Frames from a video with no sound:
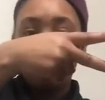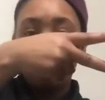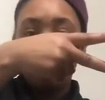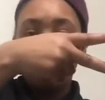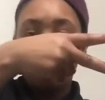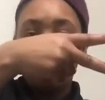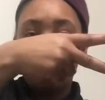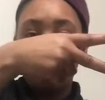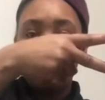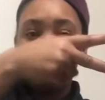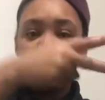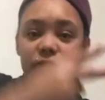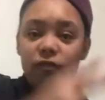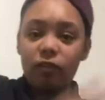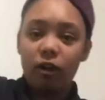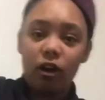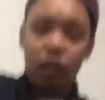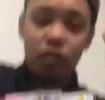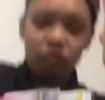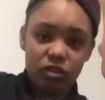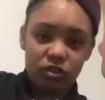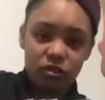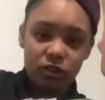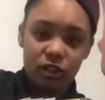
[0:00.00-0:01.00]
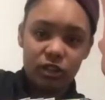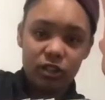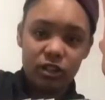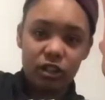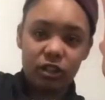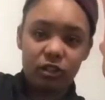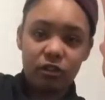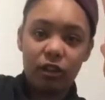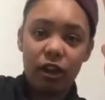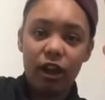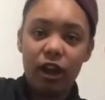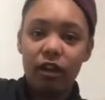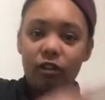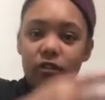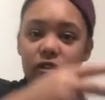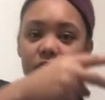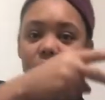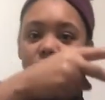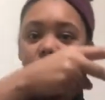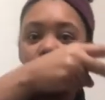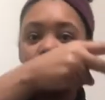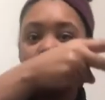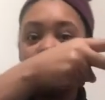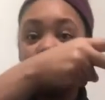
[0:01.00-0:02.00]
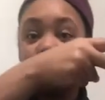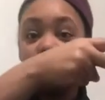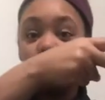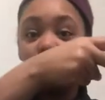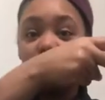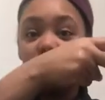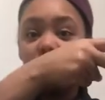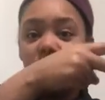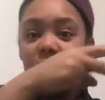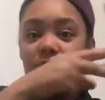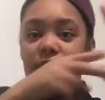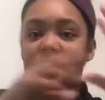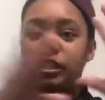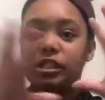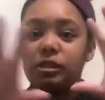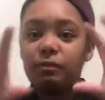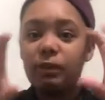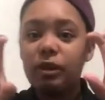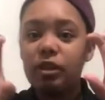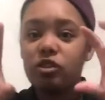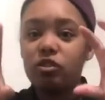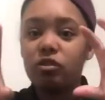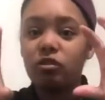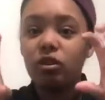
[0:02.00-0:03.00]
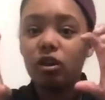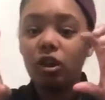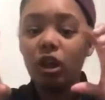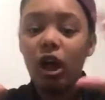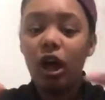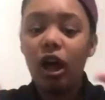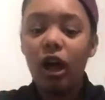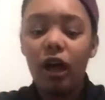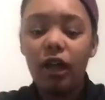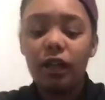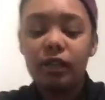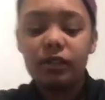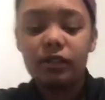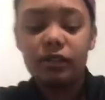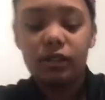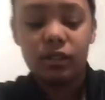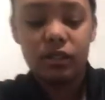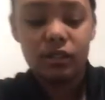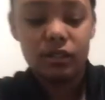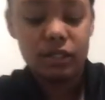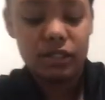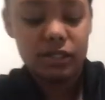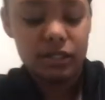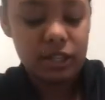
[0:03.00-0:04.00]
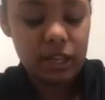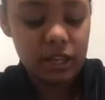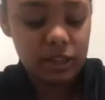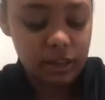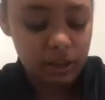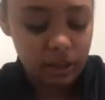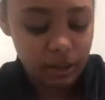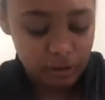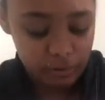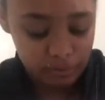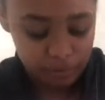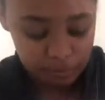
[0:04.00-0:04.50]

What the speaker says: We'd fall straight to the ground, but the bird has special claws to stay there.